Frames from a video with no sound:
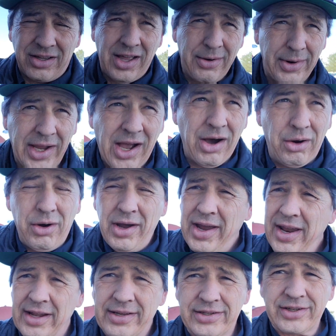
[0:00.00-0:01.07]
So there we go.
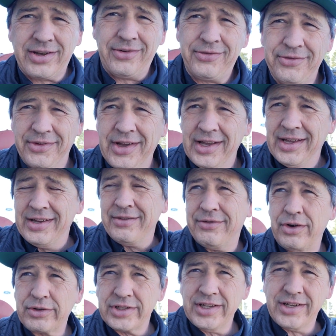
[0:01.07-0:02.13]
It is,
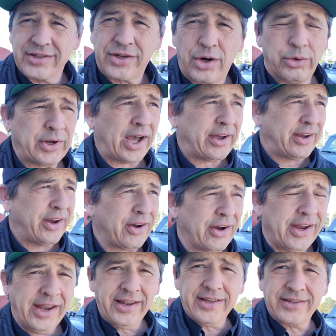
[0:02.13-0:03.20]
folks, it is cold out
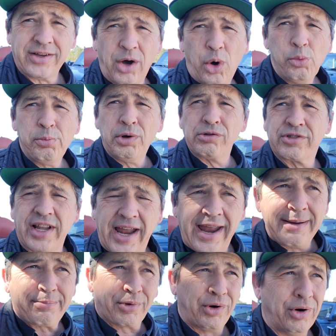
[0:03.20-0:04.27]
here. It is almost
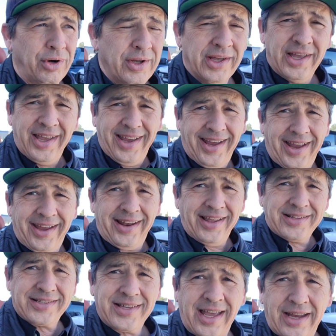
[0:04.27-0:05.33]
April, and
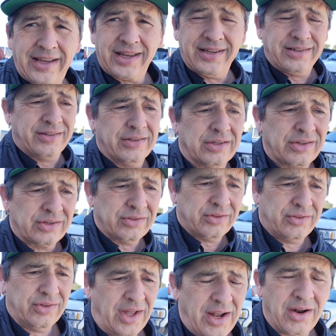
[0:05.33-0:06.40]
it's like,
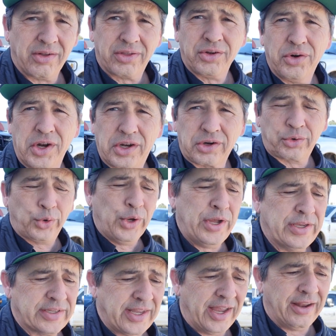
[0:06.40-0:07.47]
I don't know, thirty
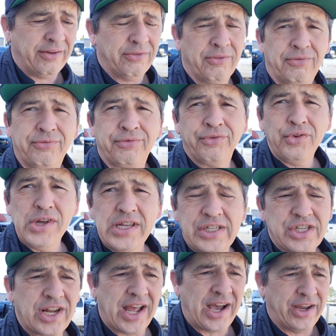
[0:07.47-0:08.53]
degrees and
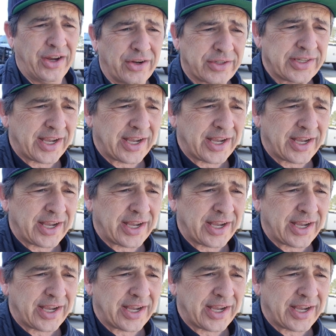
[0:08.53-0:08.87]
frigid out here.